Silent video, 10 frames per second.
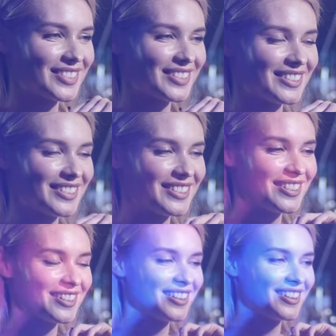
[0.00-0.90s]
to.
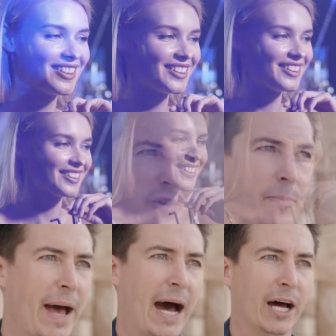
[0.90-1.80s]
And it's not so much
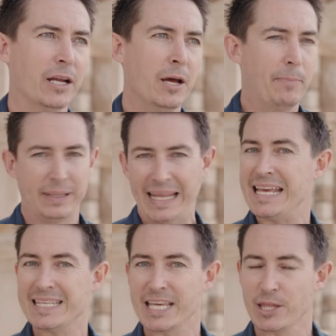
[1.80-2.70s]
about
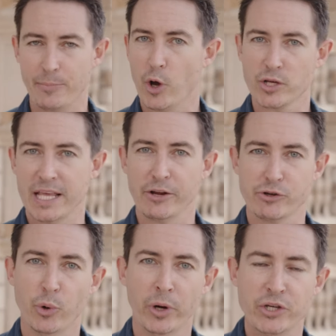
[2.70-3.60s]
pleasing the person that you're
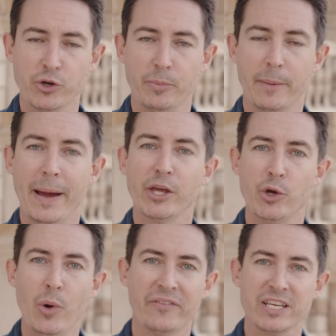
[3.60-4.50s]
talking to, but about
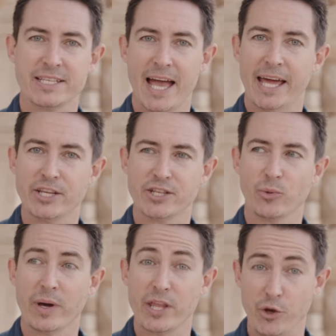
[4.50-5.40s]
you having standards in
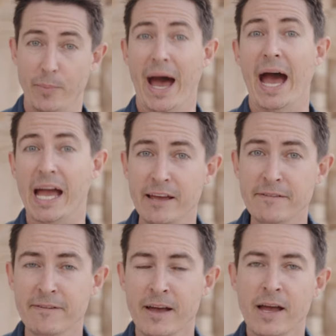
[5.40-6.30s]
the way that you
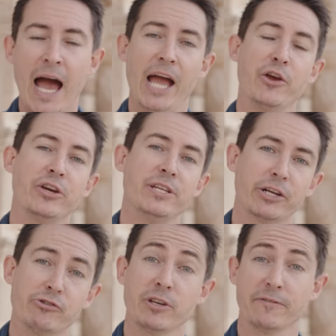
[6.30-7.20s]
behave, how you
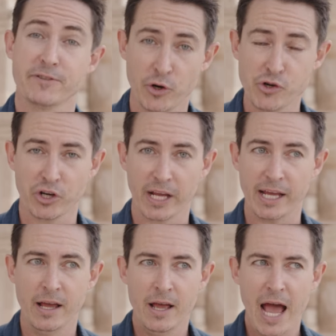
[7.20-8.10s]
conduct yourself
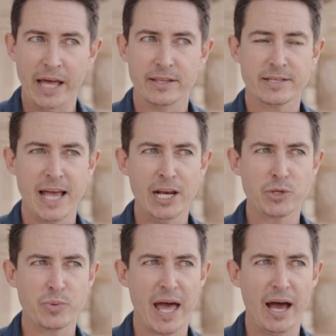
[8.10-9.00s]
socially, and the
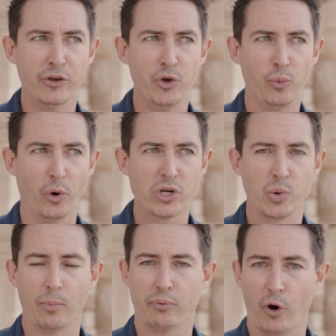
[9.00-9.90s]
standards with how you want
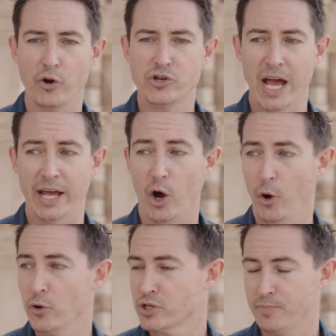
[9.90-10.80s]
to approach and
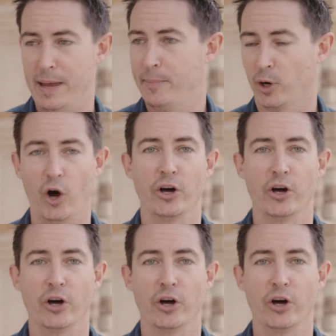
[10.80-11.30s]
host people